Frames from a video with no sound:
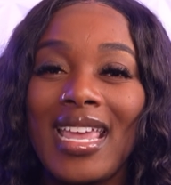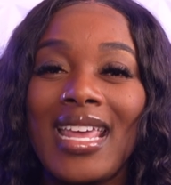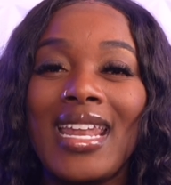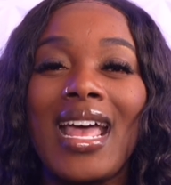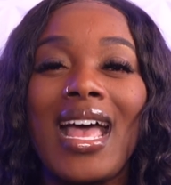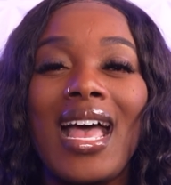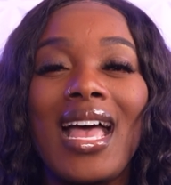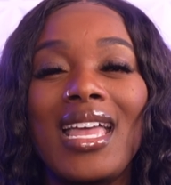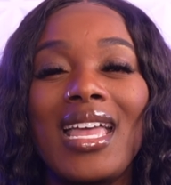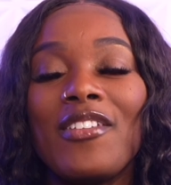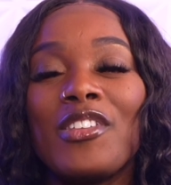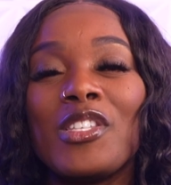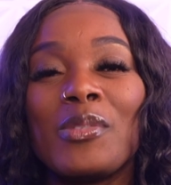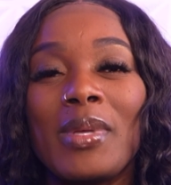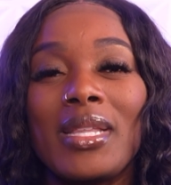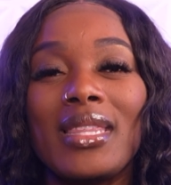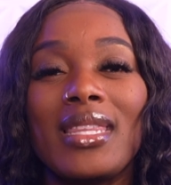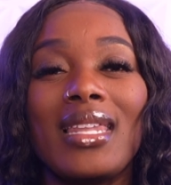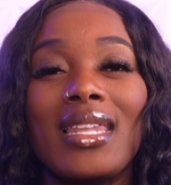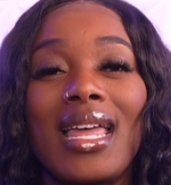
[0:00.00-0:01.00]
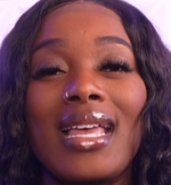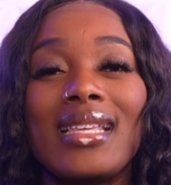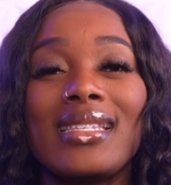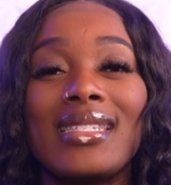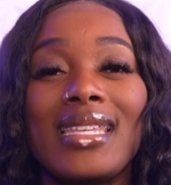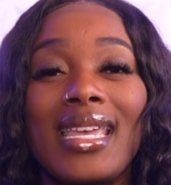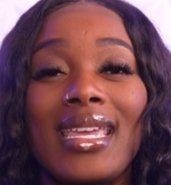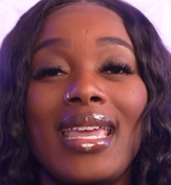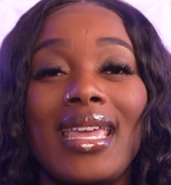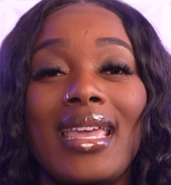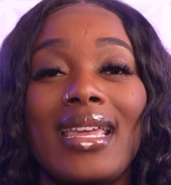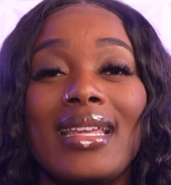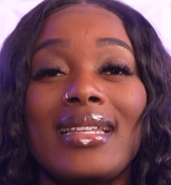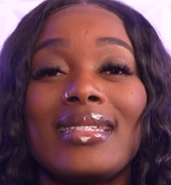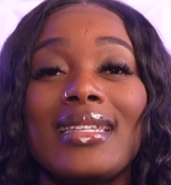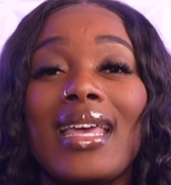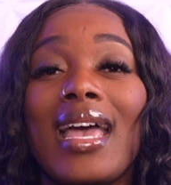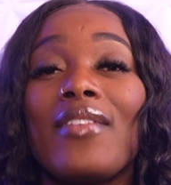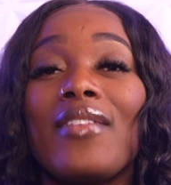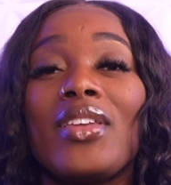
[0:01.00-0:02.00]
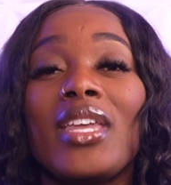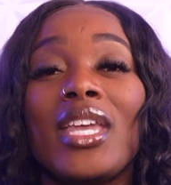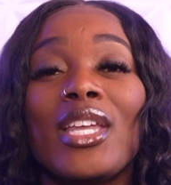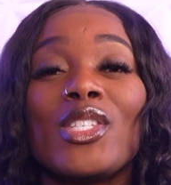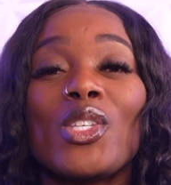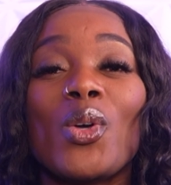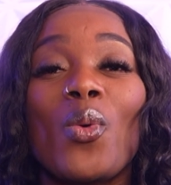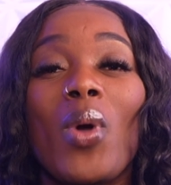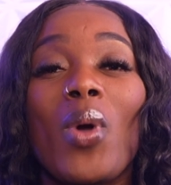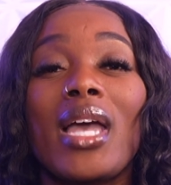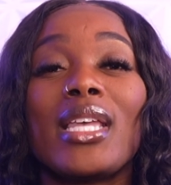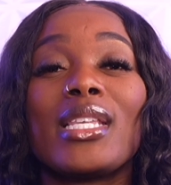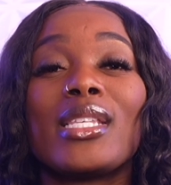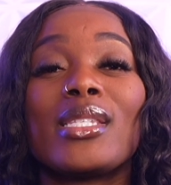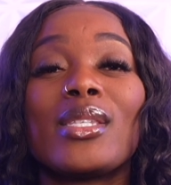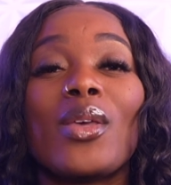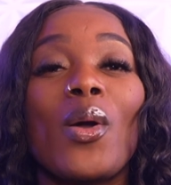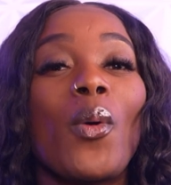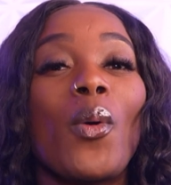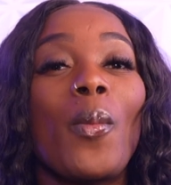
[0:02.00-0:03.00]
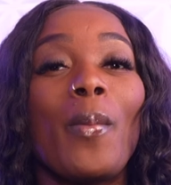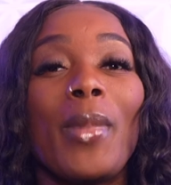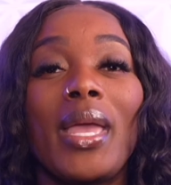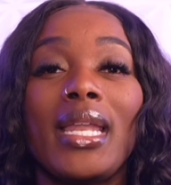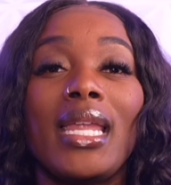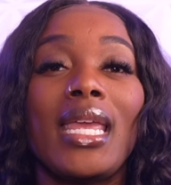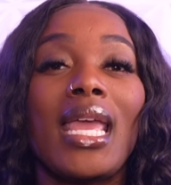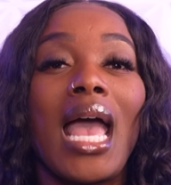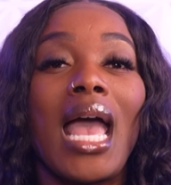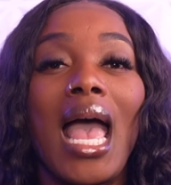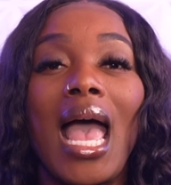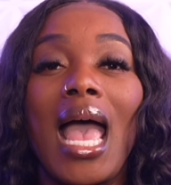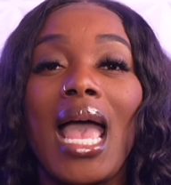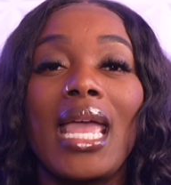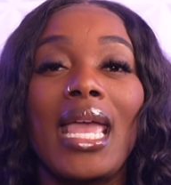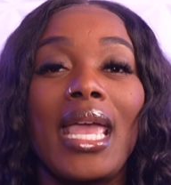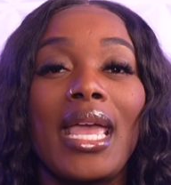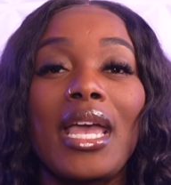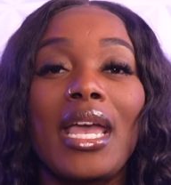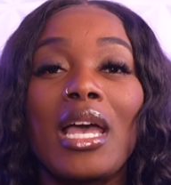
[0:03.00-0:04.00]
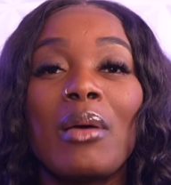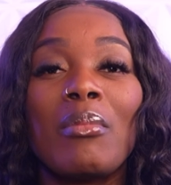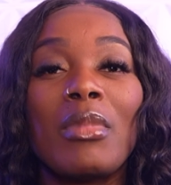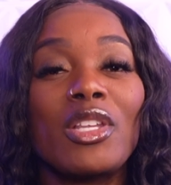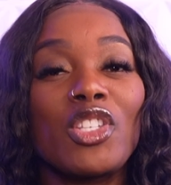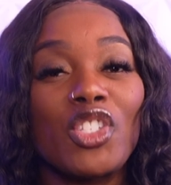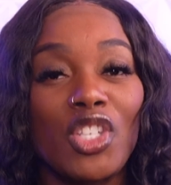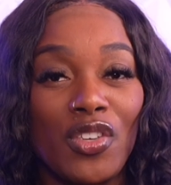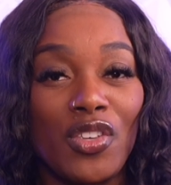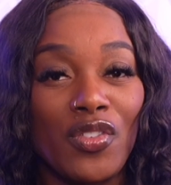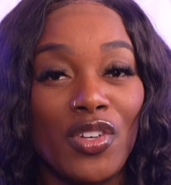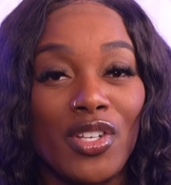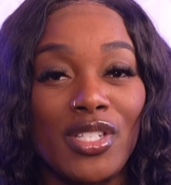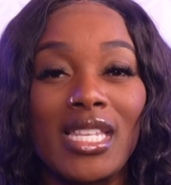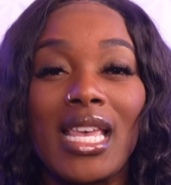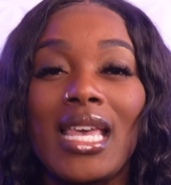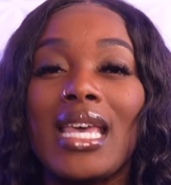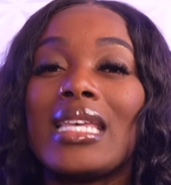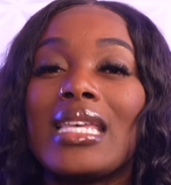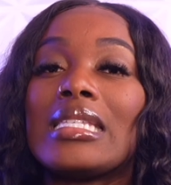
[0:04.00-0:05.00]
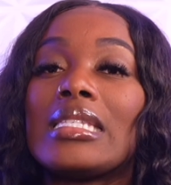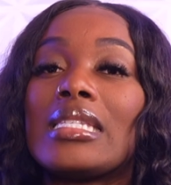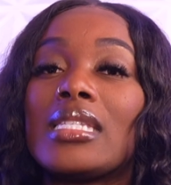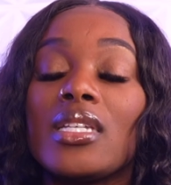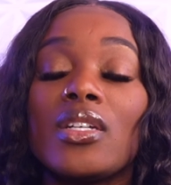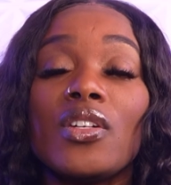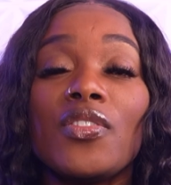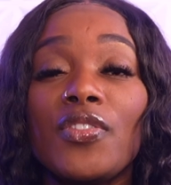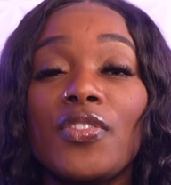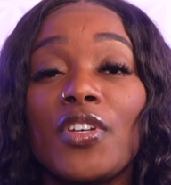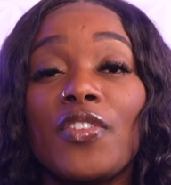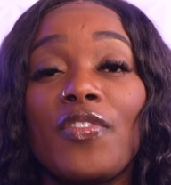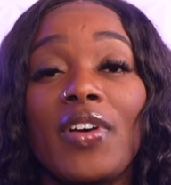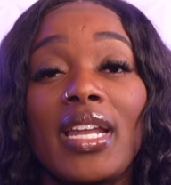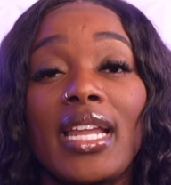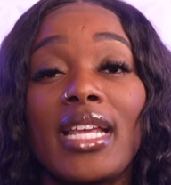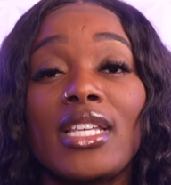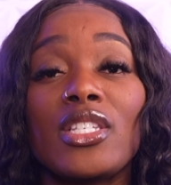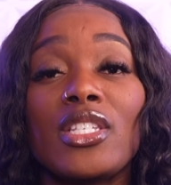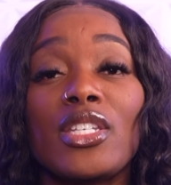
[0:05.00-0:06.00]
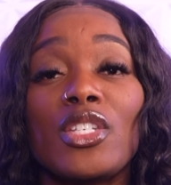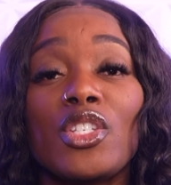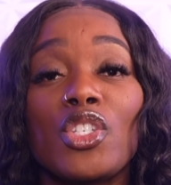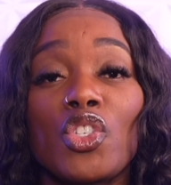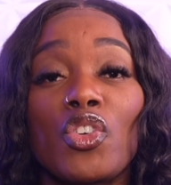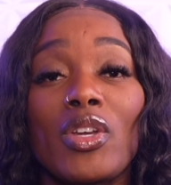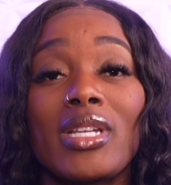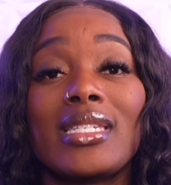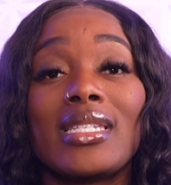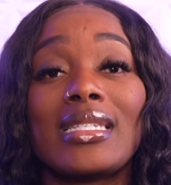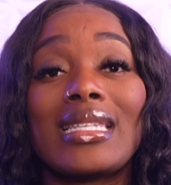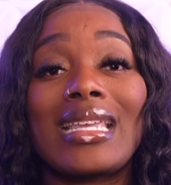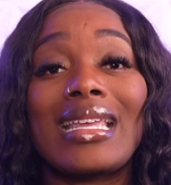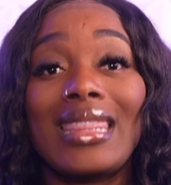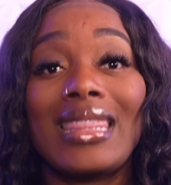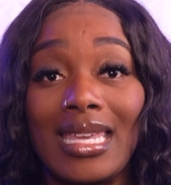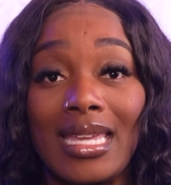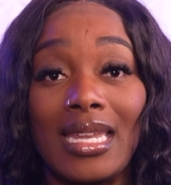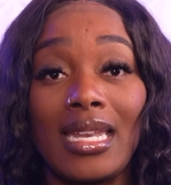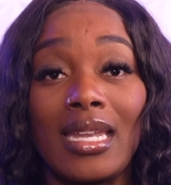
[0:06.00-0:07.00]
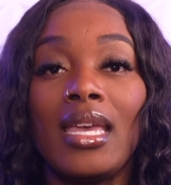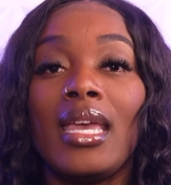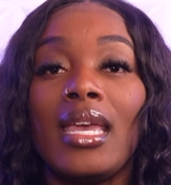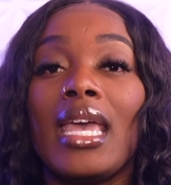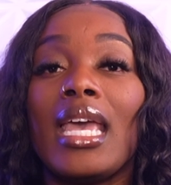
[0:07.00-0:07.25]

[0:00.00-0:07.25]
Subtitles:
and I have spent the last decade diving into why so many high income achievers still feel financially stretched thin.